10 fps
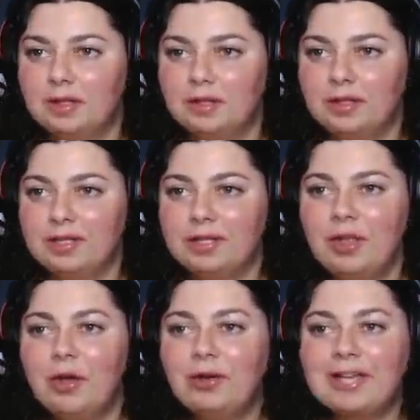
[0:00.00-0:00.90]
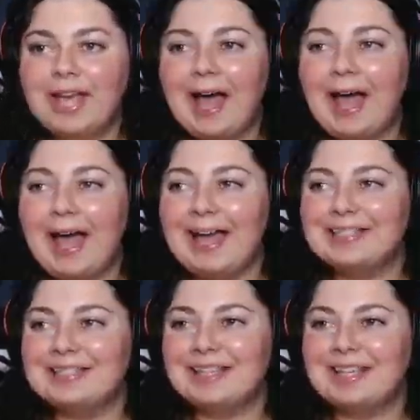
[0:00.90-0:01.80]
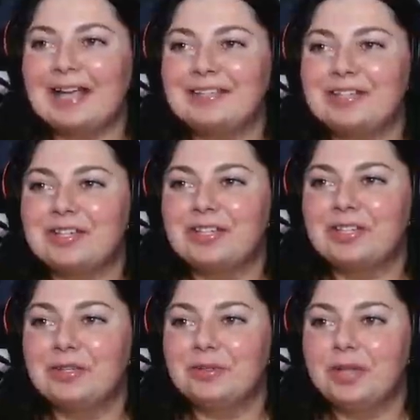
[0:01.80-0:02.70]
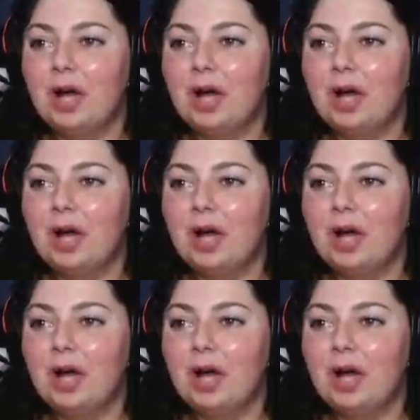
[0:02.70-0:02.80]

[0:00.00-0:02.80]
Look at the little cats. The cats are cute.